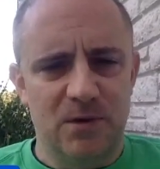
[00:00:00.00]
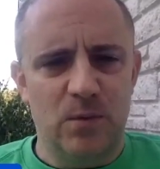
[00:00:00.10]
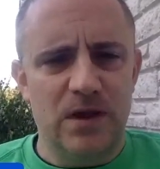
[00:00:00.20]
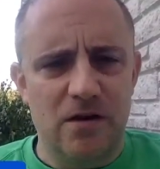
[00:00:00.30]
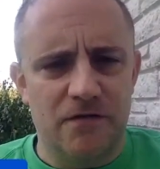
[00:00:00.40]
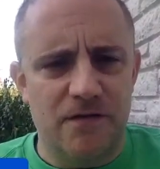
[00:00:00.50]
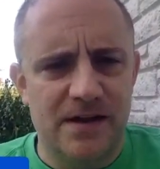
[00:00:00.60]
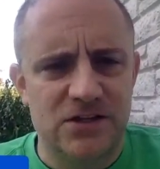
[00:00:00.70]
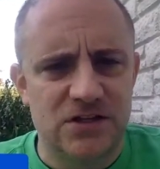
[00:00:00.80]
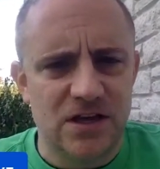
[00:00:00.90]
And we hear
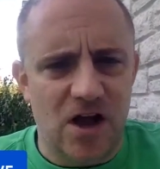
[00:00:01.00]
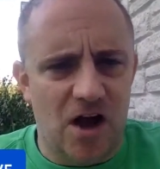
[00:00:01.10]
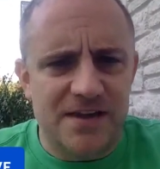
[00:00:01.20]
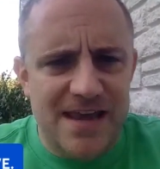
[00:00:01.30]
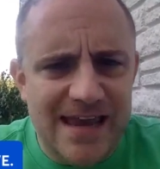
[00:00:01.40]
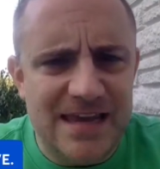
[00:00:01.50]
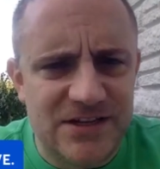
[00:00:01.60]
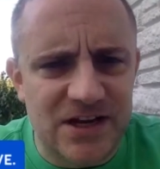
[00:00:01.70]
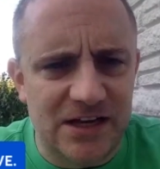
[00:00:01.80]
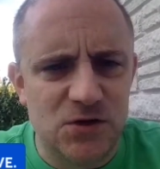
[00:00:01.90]
fans on the Yankee
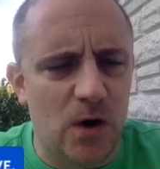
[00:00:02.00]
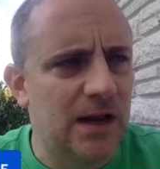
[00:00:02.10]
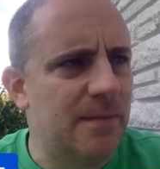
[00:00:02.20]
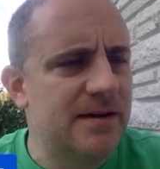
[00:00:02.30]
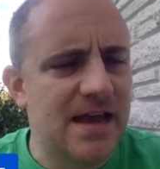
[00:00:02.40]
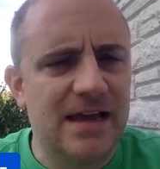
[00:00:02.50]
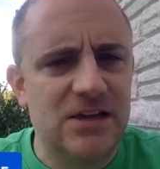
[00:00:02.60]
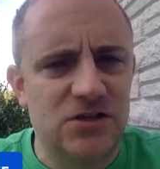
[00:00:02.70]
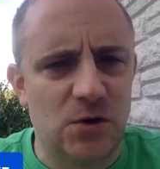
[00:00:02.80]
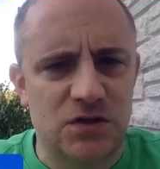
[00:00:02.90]
side talking about
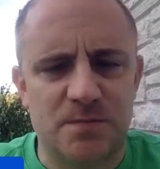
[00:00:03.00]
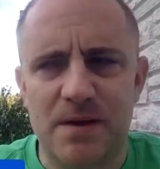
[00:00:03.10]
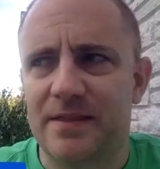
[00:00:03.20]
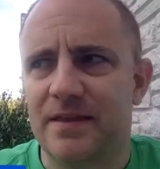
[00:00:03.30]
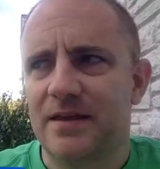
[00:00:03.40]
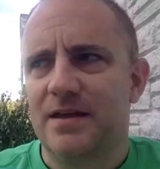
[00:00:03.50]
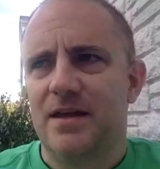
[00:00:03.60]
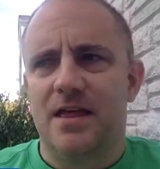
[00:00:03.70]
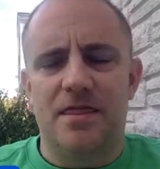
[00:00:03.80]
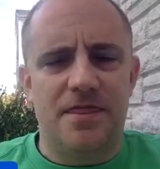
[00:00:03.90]
Yankees don't spend.
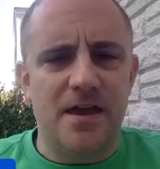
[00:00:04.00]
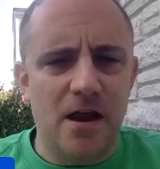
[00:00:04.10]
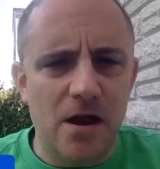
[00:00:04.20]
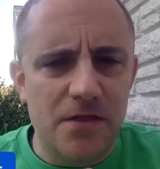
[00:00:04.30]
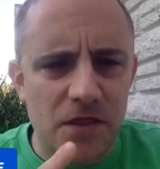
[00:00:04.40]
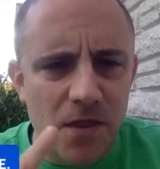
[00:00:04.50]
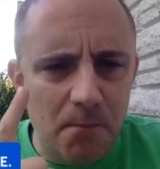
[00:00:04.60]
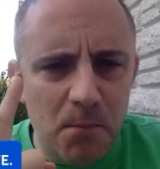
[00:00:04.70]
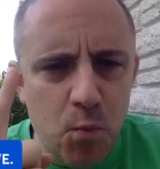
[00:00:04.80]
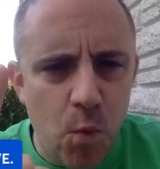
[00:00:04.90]
They're the
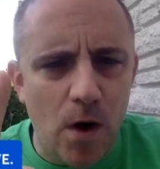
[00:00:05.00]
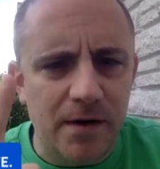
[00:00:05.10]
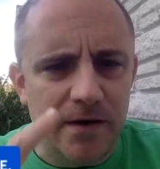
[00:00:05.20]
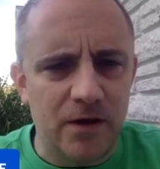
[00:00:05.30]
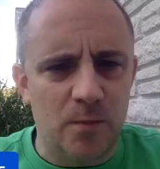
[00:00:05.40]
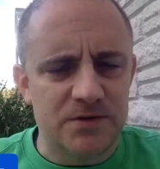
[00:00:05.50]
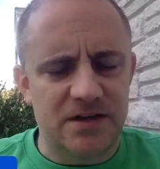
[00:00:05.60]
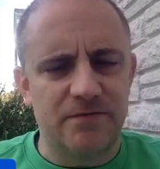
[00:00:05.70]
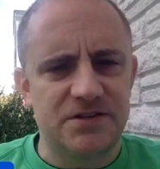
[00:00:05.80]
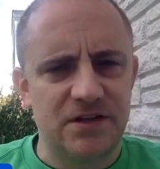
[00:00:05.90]
number one in
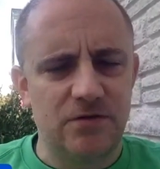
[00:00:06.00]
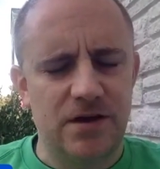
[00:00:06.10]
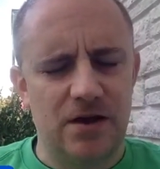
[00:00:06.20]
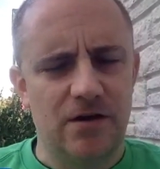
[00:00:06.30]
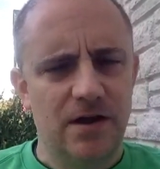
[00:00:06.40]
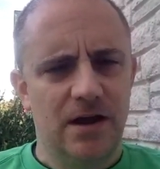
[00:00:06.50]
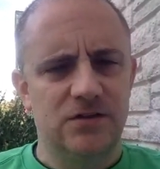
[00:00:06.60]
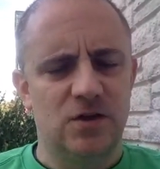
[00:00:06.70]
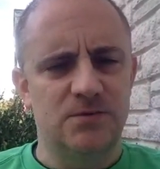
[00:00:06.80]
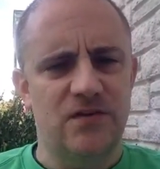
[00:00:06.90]
almost every single year
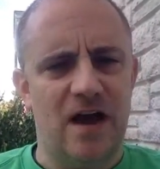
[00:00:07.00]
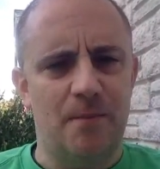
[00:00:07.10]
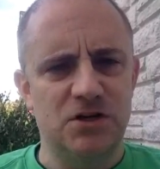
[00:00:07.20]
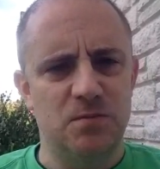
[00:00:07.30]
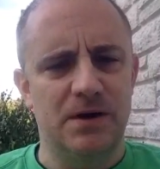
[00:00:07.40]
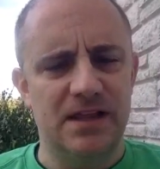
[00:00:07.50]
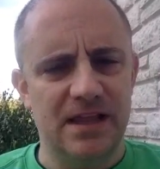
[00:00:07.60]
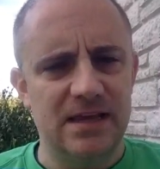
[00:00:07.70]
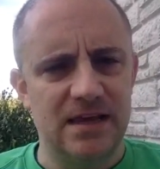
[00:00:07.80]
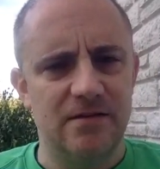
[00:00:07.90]
in terms much money
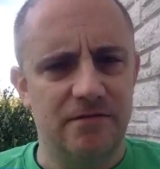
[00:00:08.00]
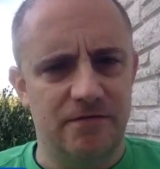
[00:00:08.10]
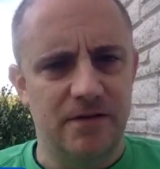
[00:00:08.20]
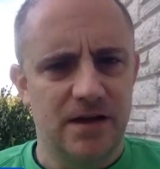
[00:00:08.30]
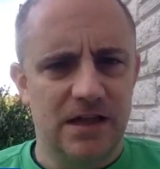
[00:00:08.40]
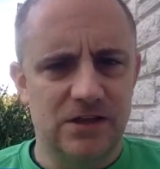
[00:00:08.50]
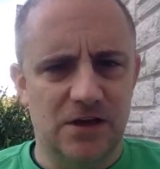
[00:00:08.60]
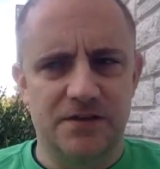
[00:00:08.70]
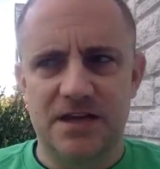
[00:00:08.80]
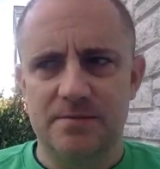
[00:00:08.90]
they give
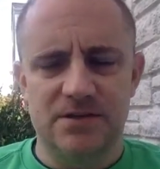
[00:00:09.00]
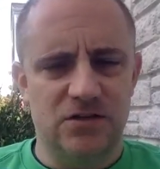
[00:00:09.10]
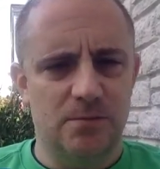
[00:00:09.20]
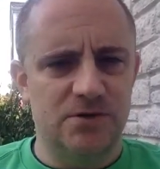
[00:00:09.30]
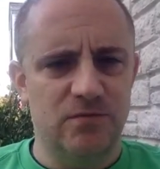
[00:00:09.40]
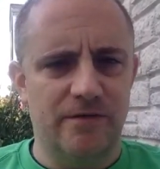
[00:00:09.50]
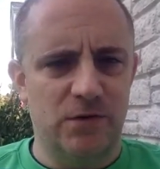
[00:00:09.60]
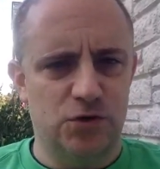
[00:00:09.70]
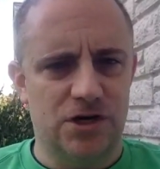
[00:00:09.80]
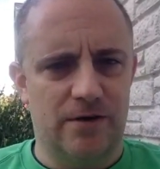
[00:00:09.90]
the other teams in terms of
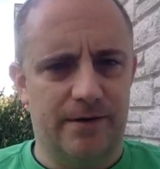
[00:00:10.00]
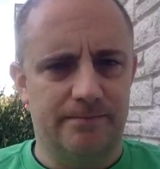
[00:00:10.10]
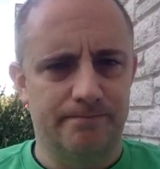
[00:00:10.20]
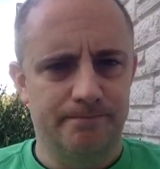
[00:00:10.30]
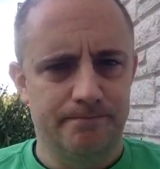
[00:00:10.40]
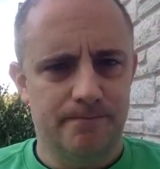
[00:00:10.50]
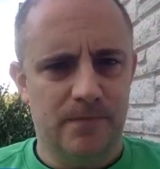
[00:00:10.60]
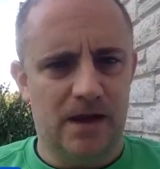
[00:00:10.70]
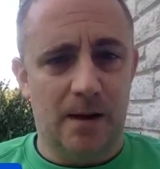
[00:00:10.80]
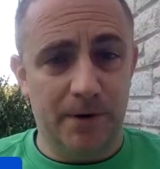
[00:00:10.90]
revenue sharing.
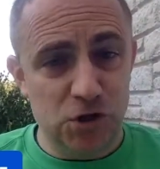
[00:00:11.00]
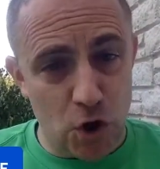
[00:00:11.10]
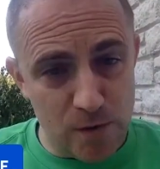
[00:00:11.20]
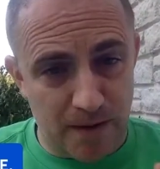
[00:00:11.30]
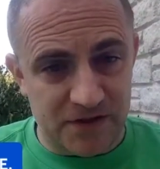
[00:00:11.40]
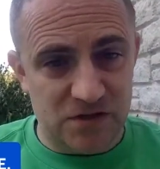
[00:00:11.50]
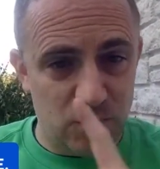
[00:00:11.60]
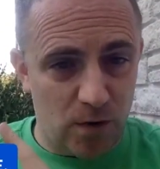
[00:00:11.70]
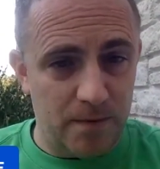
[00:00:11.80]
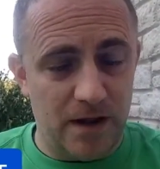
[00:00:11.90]
And I'm going to talk about this
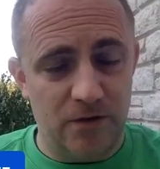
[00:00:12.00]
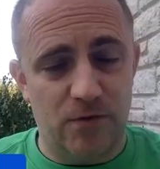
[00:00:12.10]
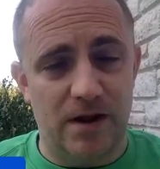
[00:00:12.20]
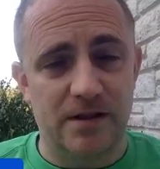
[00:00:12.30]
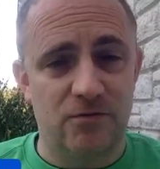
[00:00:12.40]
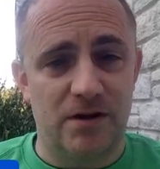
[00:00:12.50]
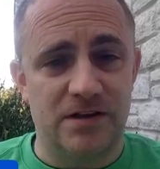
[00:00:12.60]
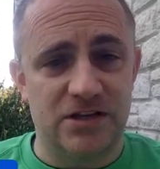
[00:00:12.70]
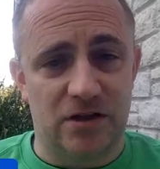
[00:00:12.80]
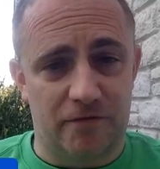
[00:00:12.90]
in greater
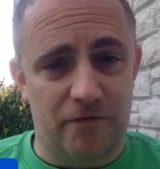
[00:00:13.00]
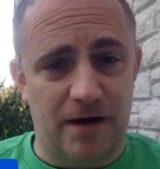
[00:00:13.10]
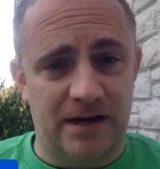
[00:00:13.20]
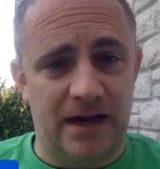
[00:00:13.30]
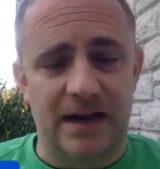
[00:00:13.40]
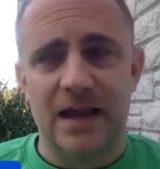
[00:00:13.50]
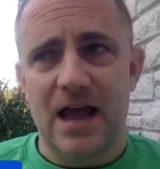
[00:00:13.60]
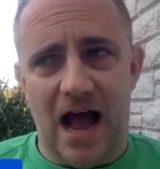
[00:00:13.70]
detail on Friday night.